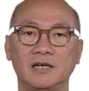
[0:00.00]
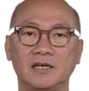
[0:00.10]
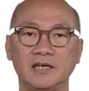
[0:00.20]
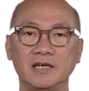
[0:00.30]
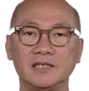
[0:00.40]

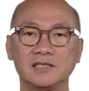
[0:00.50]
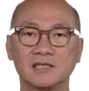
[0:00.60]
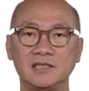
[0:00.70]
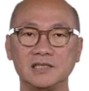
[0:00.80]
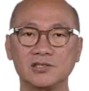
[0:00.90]
Here is
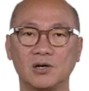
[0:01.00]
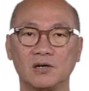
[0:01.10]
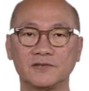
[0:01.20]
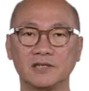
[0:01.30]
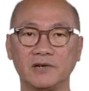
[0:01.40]
a list
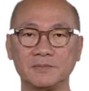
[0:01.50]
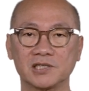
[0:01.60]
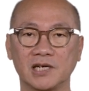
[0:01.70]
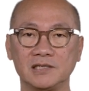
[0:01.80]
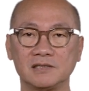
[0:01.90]
of the
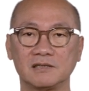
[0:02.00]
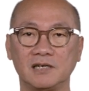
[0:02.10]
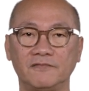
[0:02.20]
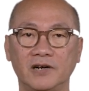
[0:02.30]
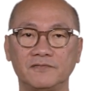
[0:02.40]
websites
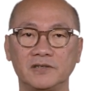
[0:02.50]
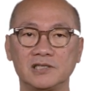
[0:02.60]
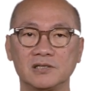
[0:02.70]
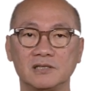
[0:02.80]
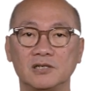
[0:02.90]
and
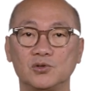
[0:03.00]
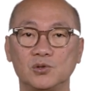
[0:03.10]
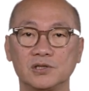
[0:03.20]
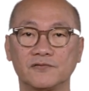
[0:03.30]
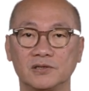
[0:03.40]
references
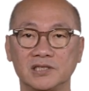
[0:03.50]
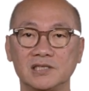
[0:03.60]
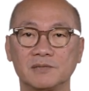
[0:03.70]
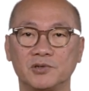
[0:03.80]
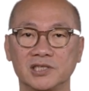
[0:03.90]
used for
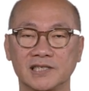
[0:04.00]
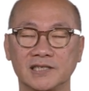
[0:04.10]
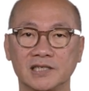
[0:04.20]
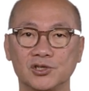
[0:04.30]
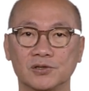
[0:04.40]
this
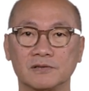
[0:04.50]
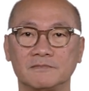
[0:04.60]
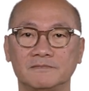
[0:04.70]
presentation.